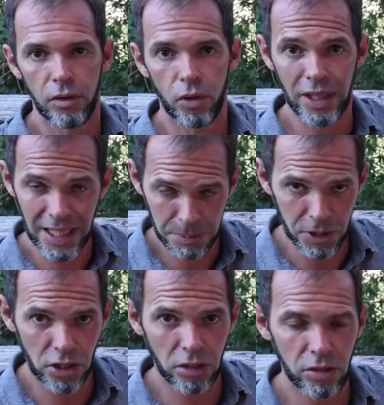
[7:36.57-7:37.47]
on this
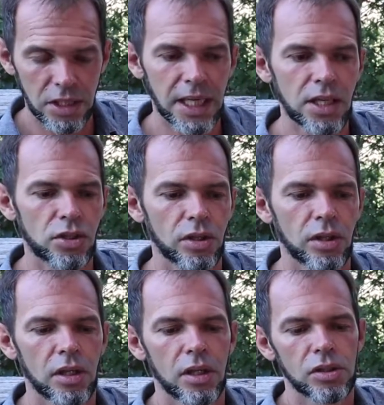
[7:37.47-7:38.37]
particular session,
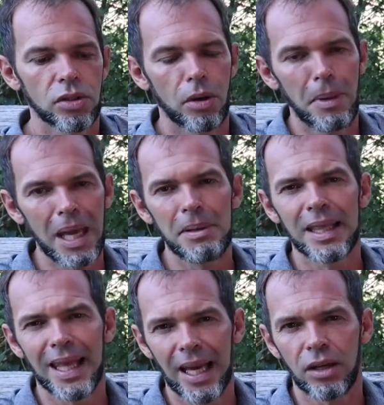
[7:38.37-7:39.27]
so maybe
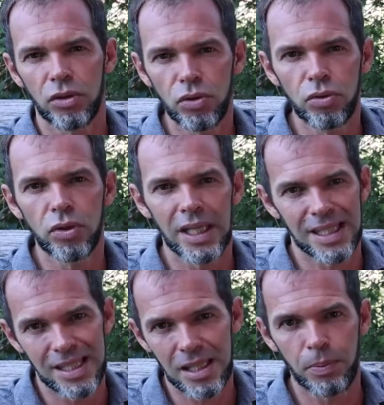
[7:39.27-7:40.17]
then you
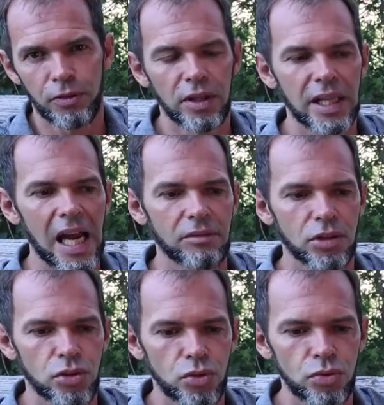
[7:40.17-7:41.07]
as a deep free
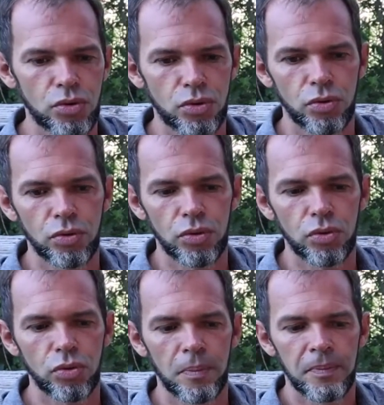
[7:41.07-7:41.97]
diver choose to
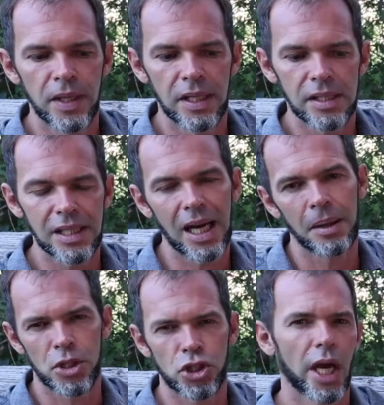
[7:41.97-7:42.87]
do
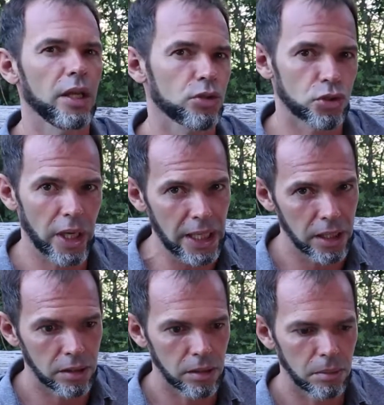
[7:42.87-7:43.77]
some shallow
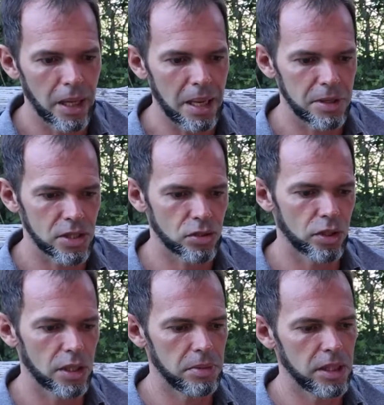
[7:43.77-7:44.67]
training. Maybe it's
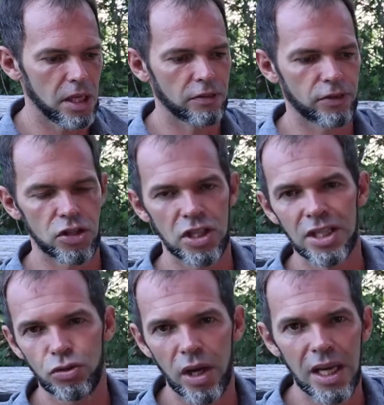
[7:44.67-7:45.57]
going to be
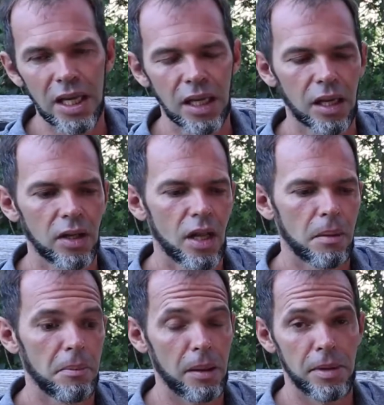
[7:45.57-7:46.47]
FRC training,
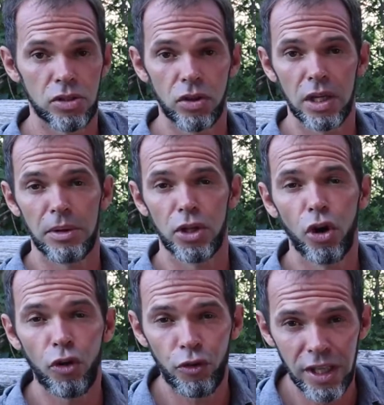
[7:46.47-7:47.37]
maybe it's going to be
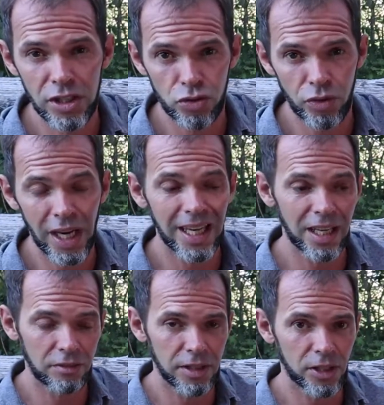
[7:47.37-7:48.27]
no fins
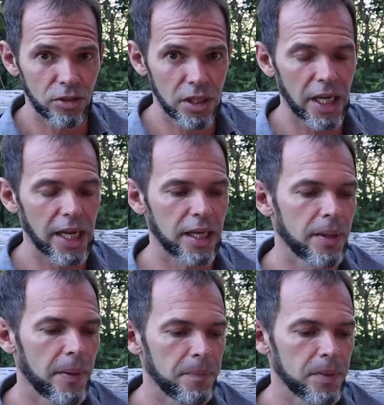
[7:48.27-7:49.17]
training where the line
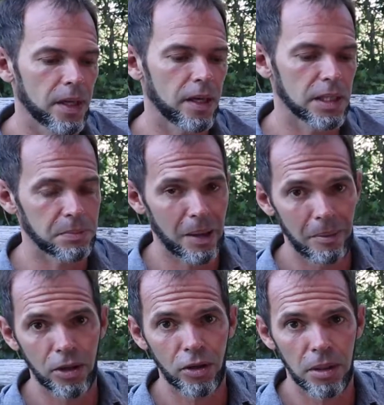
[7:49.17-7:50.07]
is
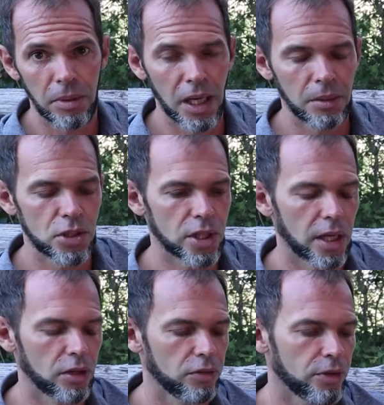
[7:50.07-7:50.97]
probably going to be a little bit
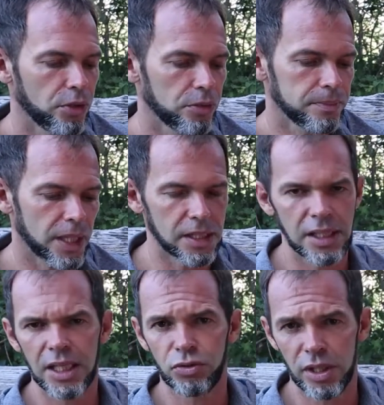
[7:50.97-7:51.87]
shallow for you,
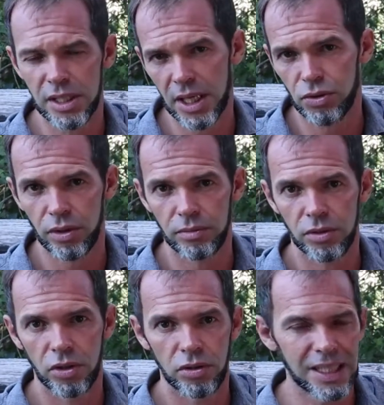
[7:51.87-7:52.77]
etc, etc.
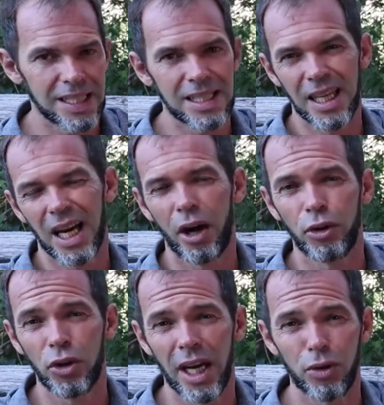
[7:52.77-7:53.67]
So this is how
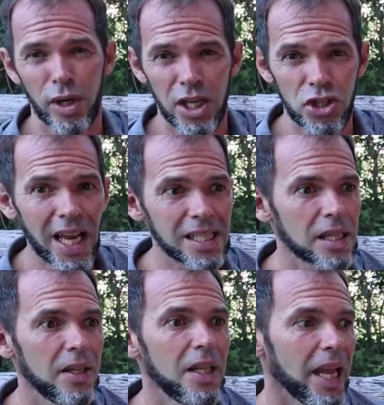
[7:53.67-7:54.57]
you can readjust
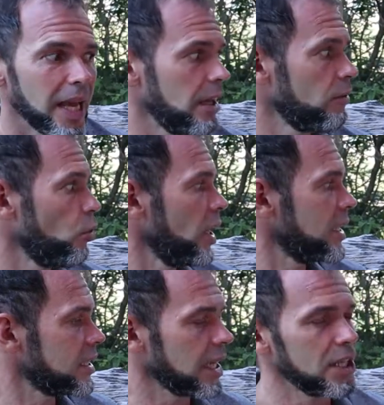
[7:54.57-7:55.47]
and
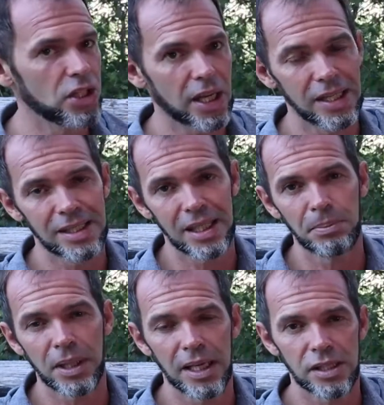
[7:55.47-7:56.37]
avoid such
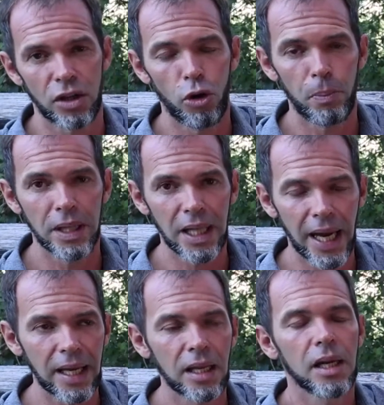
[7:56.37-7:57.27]
concept as open
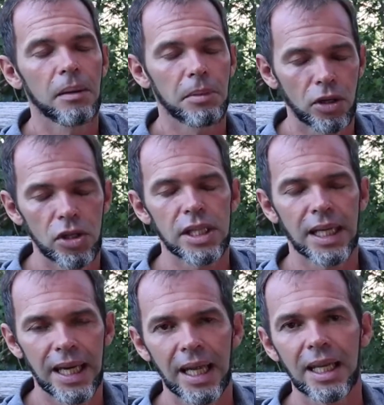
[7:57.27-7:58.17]
line, because
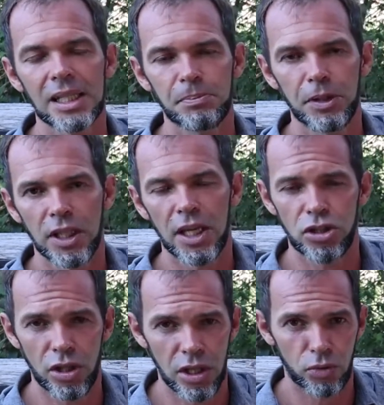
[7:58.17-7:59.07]
again, it's
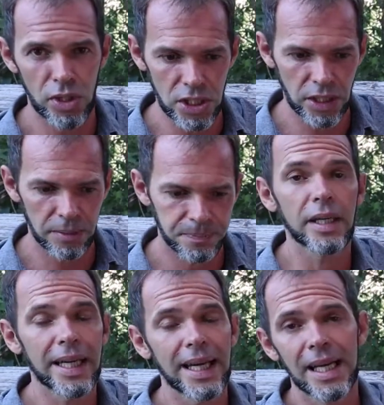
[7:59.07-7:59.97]
potentially risky.
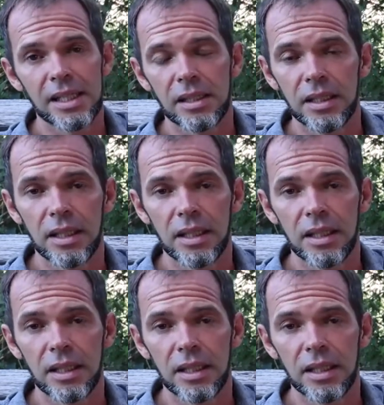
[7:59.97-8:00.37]
Okay guys,